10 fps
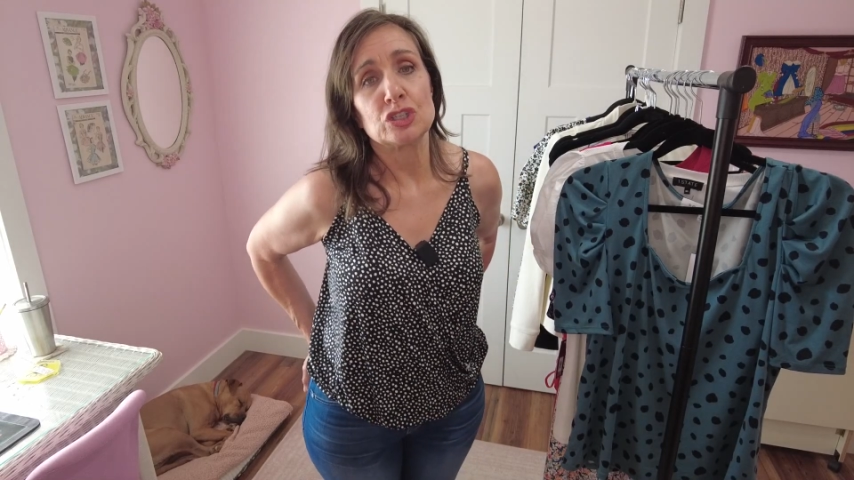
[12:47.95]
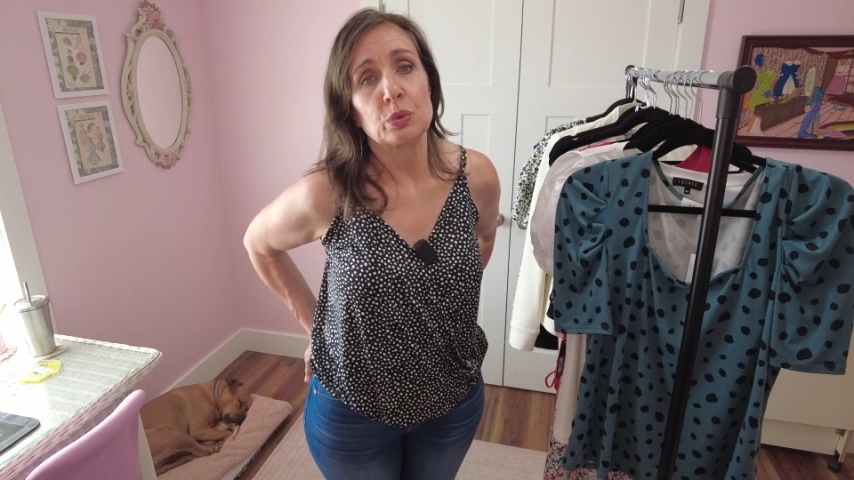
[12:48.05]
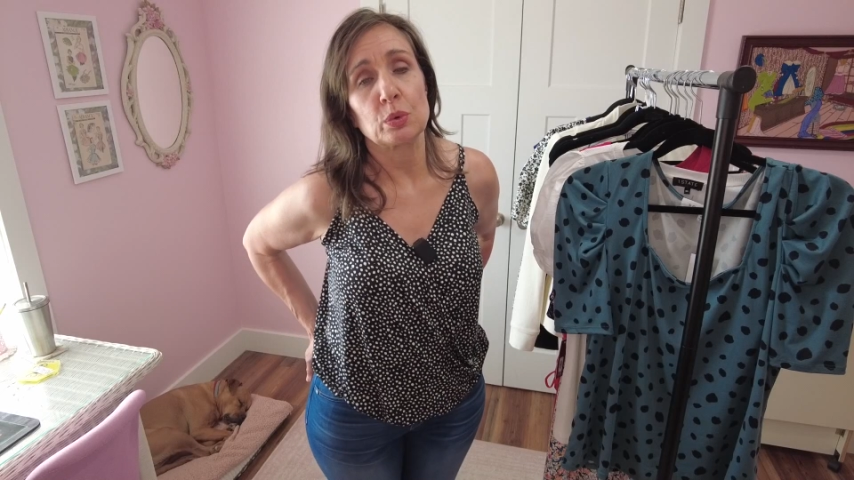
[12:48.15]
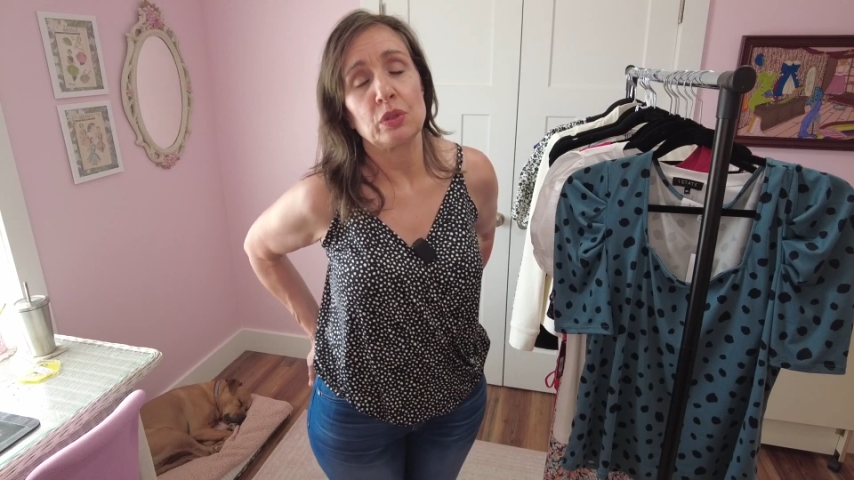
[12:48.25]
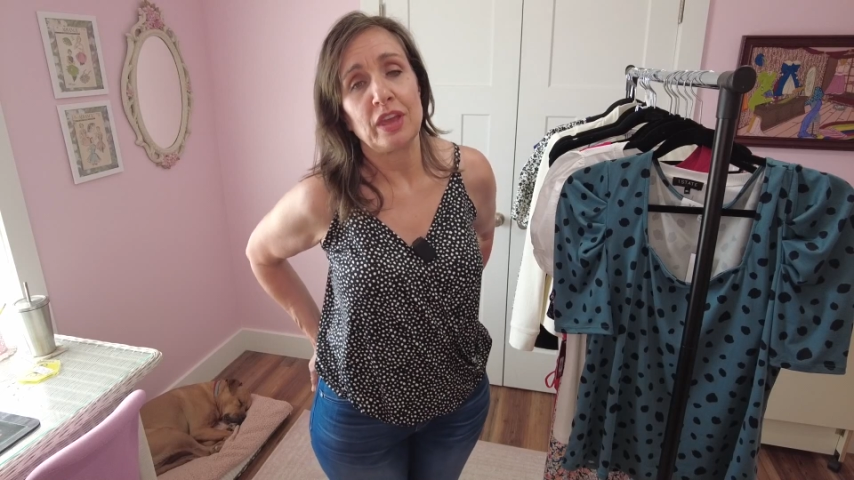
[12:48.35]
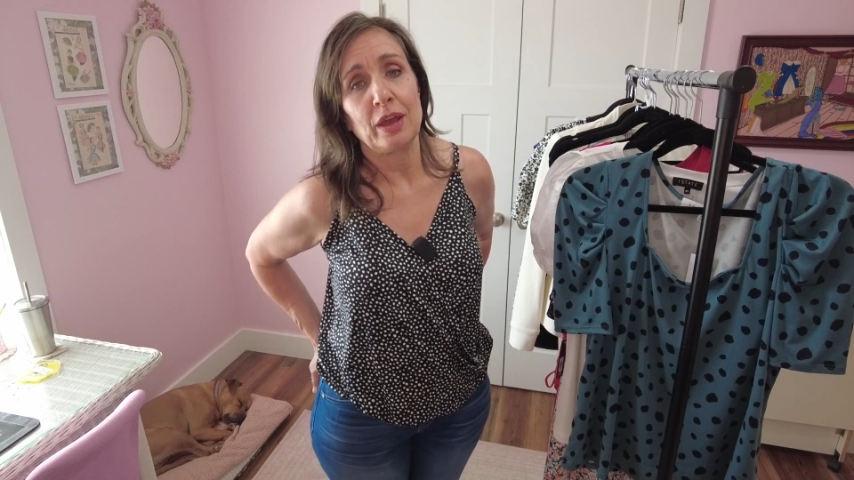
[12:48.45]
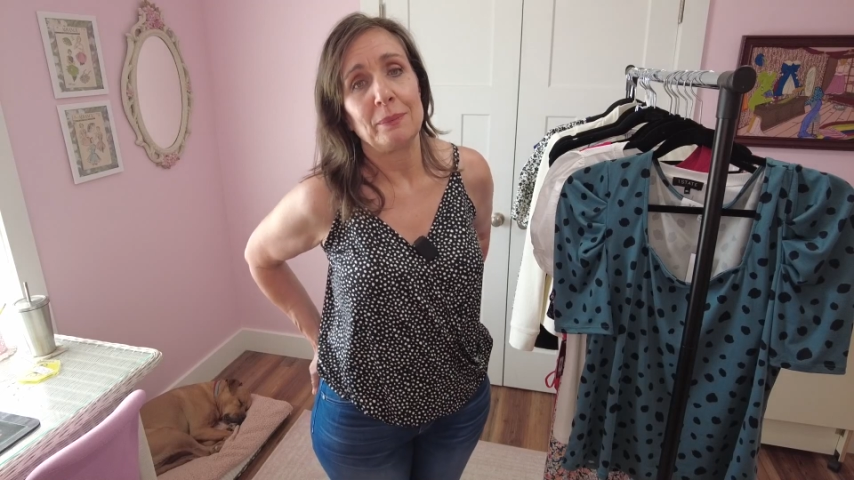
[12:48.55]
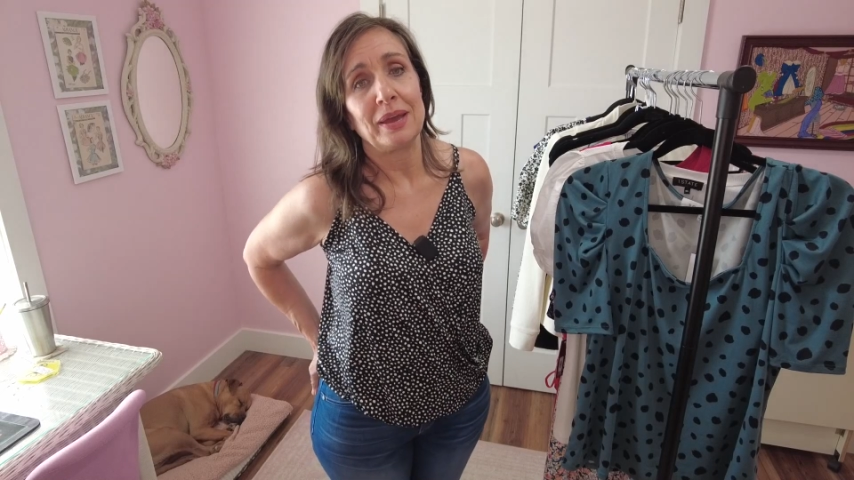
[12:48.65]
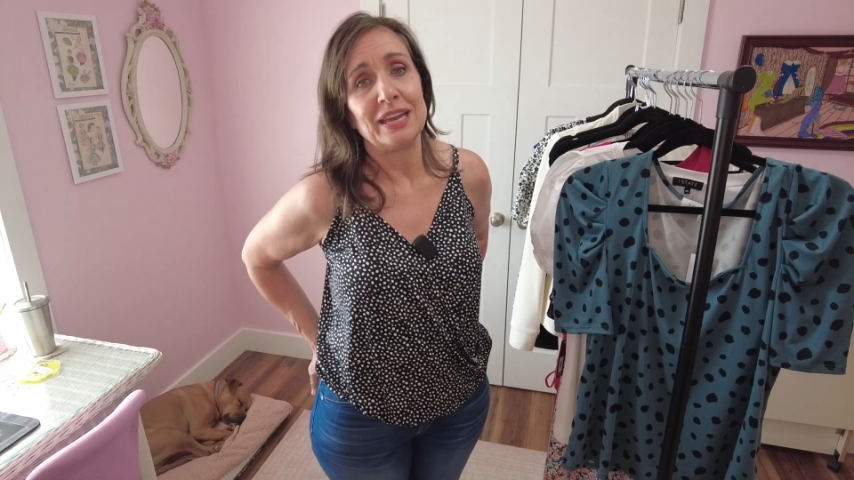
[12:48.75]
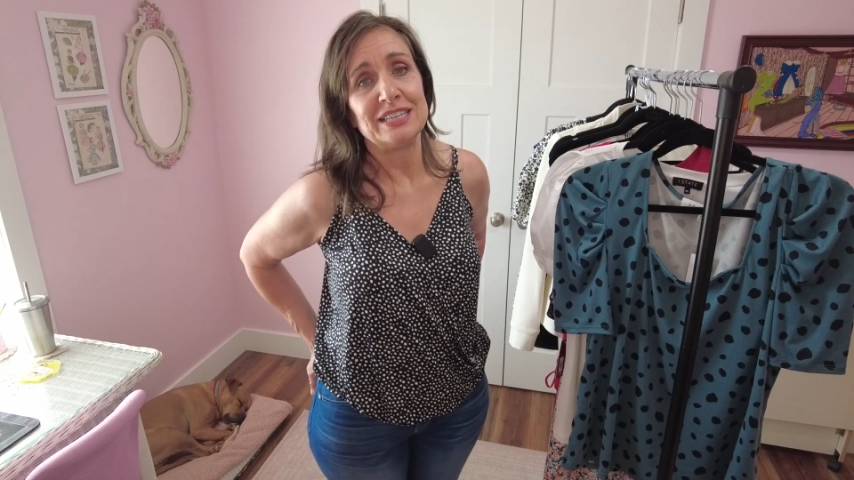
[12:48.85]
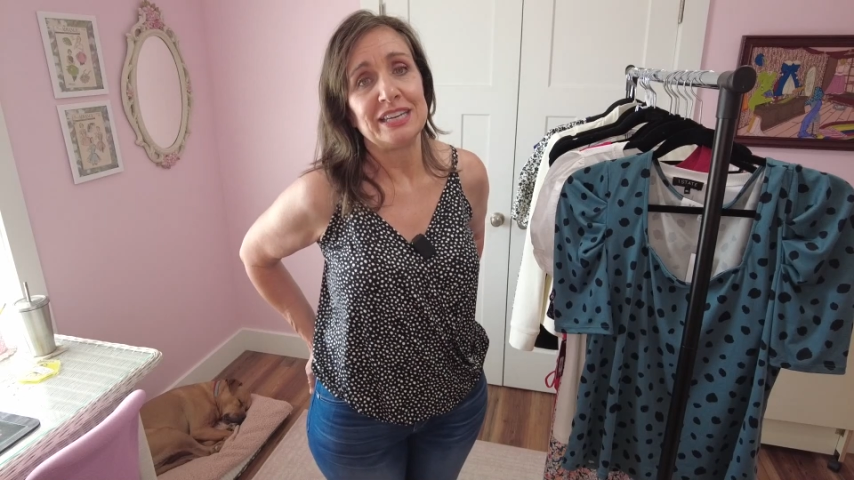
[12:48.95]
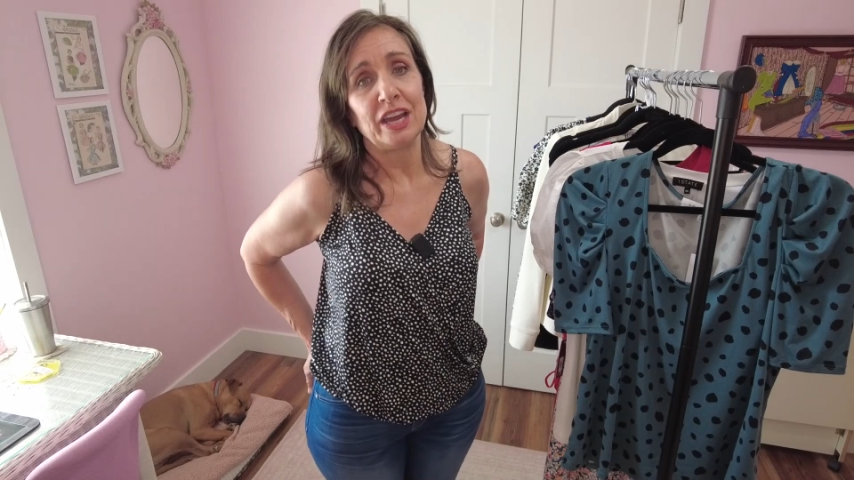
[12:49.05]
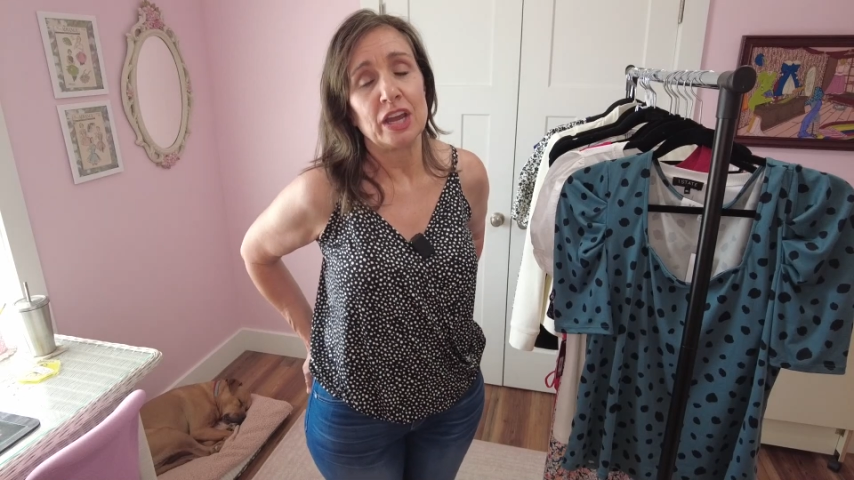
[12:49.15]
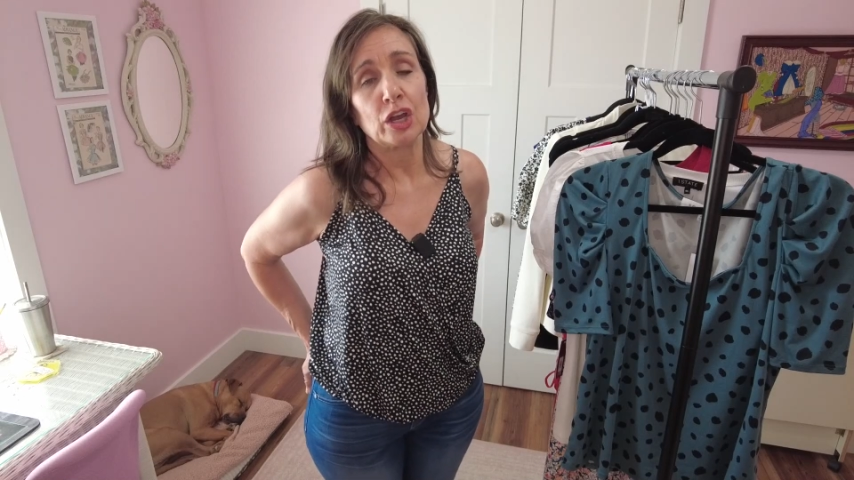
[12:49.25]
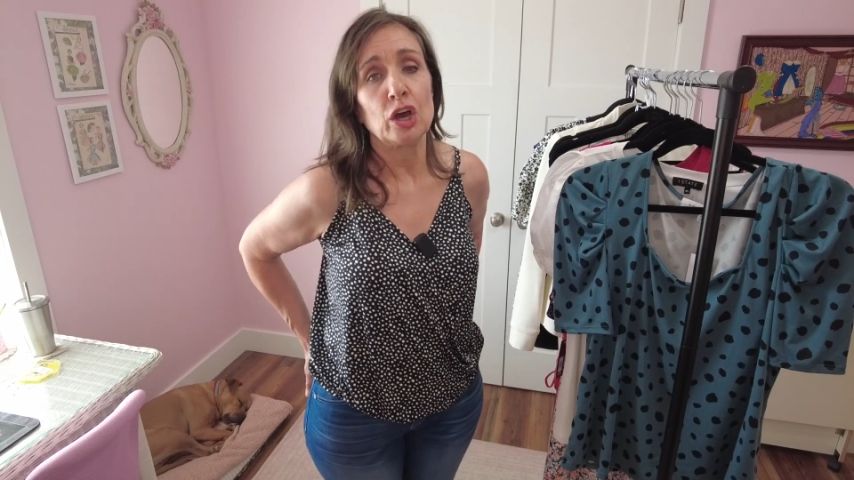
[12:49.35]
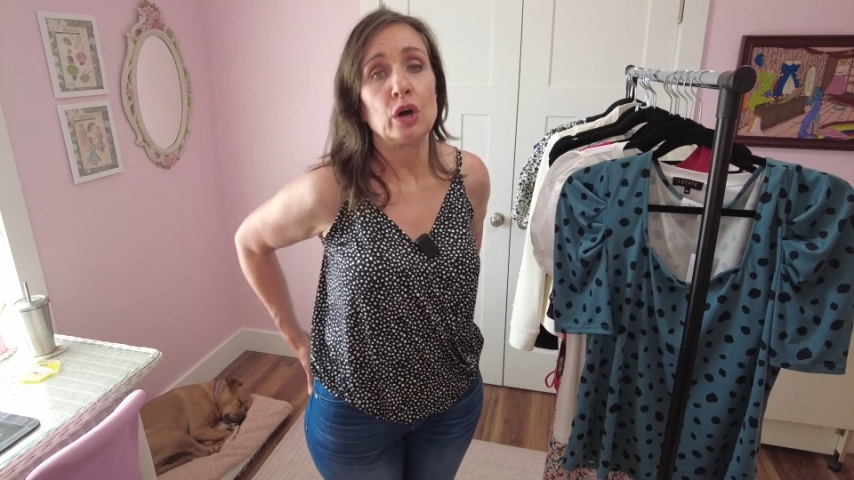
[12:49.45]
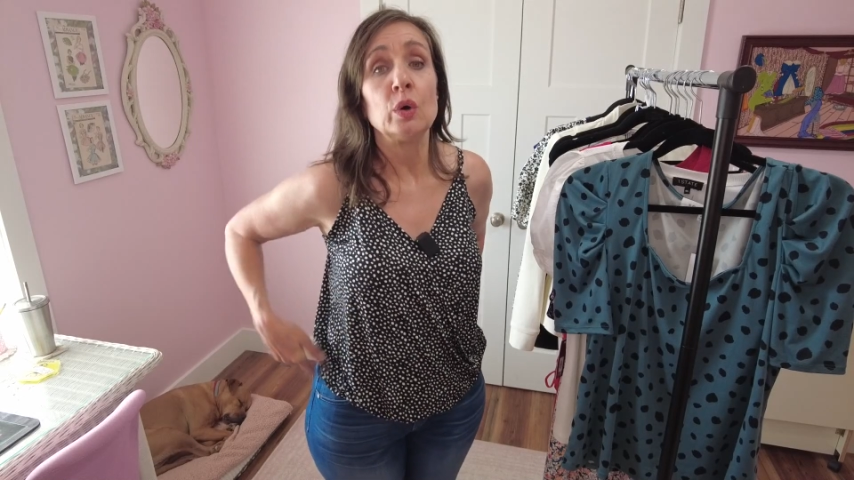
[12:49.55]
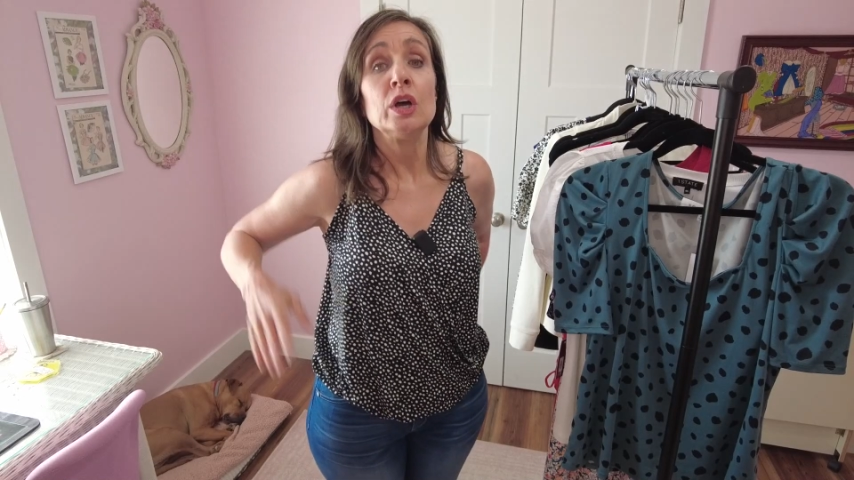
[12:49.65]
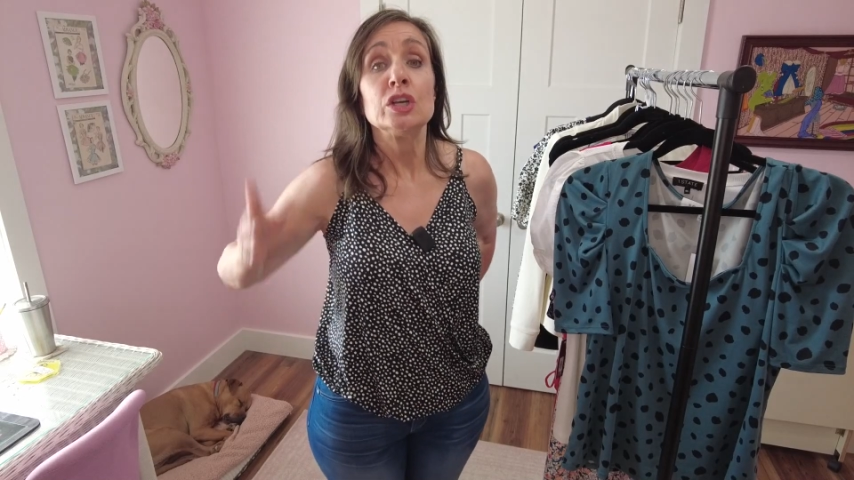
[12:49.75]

through them at Dia & Co.